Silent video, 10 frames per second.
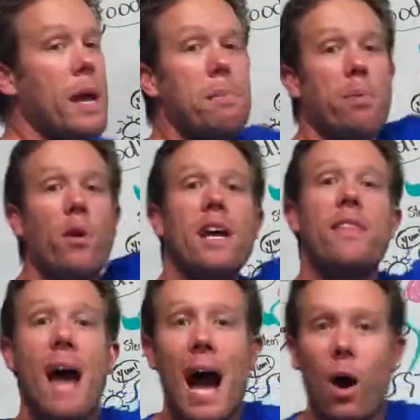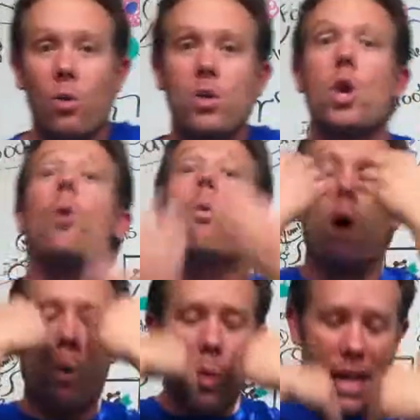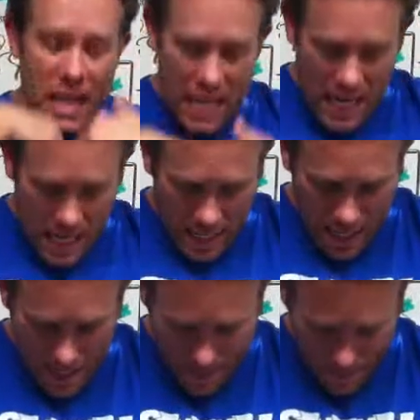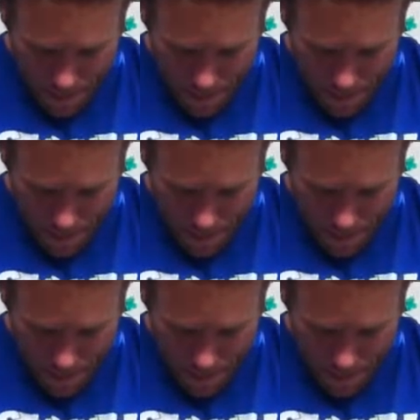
they breathe out what we need,